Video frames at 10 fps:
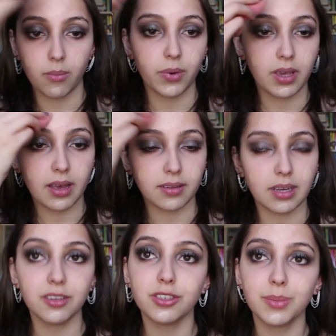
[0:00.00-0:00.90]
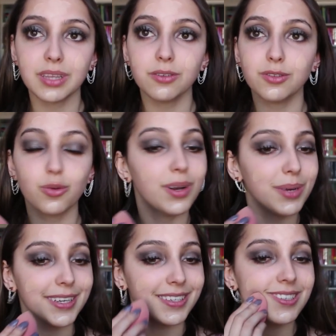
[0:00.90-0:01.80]
But yes, I used to make those quite a
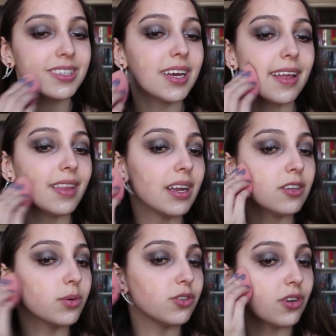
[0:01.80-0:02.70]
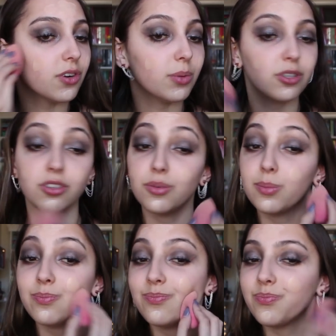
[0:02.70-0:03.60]
bit, and then I switched over to booktube.